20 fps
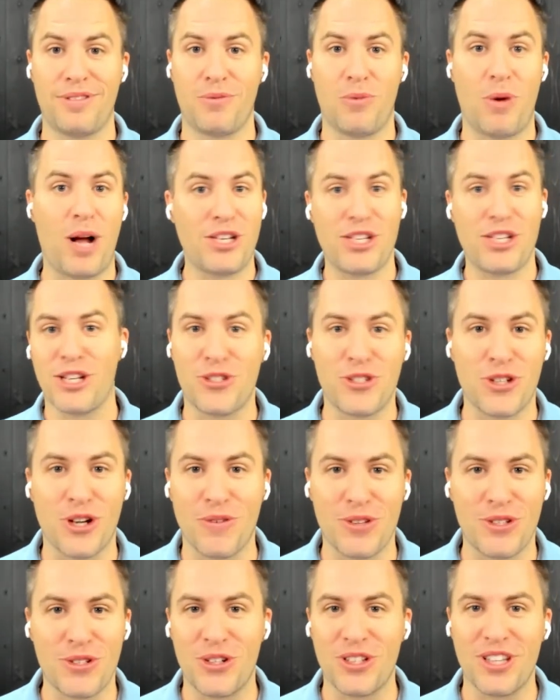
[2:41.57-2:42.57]
watching a
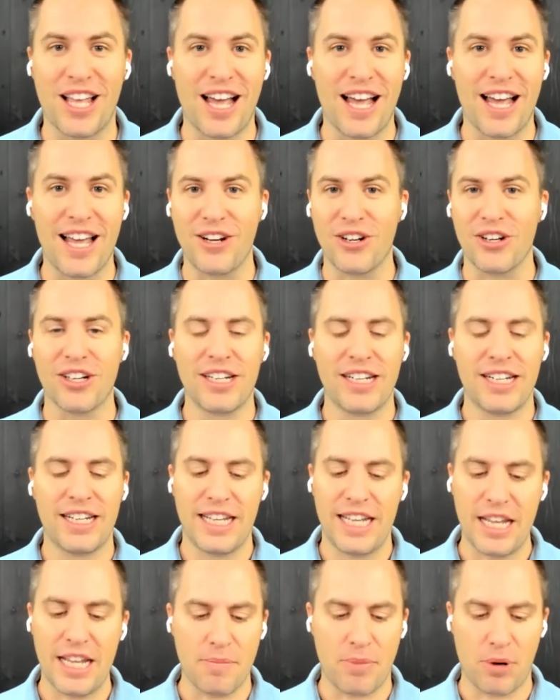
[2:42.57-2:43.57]
service online or
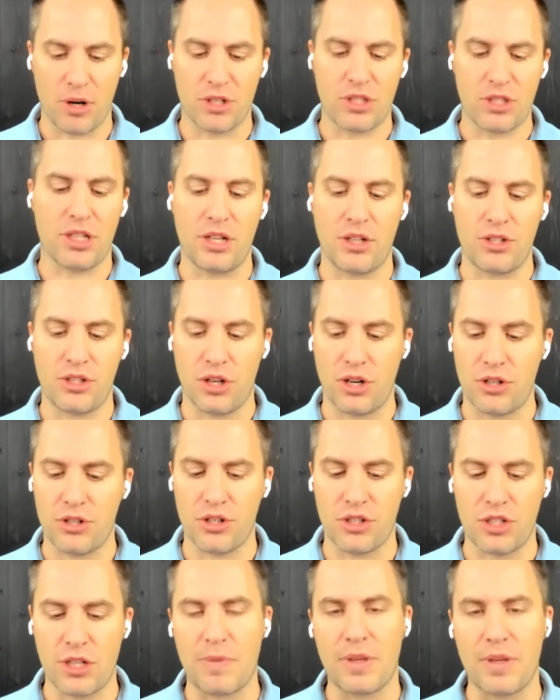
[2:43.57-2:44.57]
in person at a church
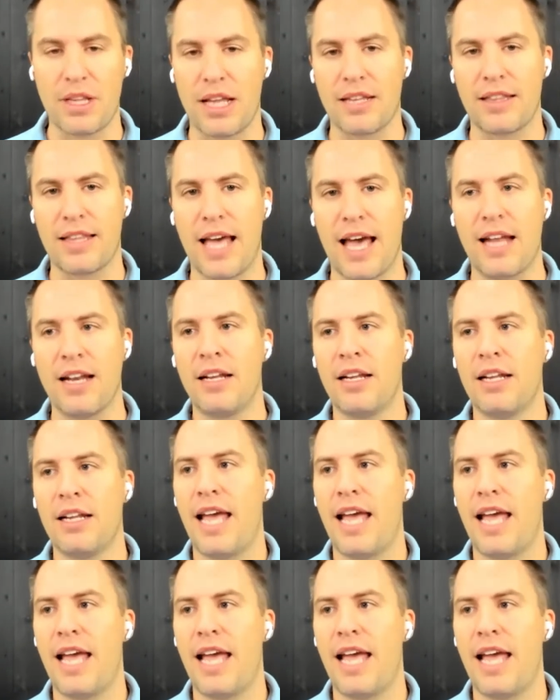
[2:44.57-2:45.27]
or something like that.